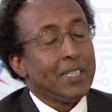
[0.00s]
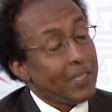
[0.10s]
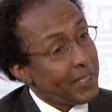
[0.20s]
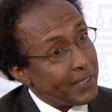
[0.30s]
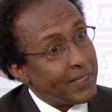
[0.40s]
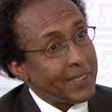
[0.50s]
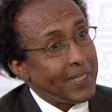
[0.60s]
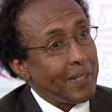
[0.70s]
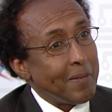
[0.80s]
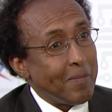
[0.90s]
Yes,
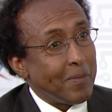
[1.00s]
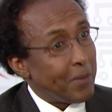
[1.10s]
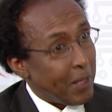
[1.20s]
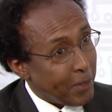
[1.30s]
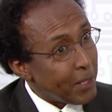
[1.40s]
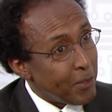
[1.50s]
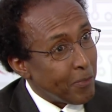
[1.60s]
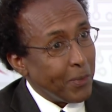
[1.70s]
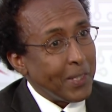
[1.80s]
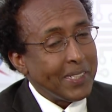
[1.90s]
um, and thank you
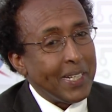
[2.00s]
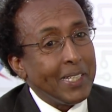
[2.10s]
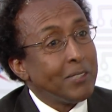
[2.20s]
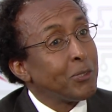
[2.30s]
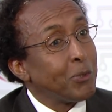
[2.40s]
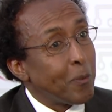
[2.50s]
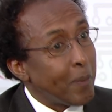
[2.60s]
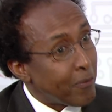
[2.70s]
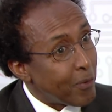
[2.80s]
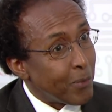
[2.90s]
for that. I just got
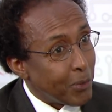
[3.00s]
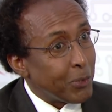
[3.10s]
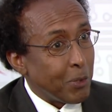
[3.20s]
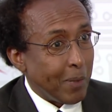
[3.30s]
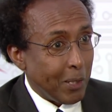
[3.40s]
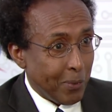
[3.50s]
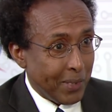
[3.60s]
back from Mogadishu, by the way.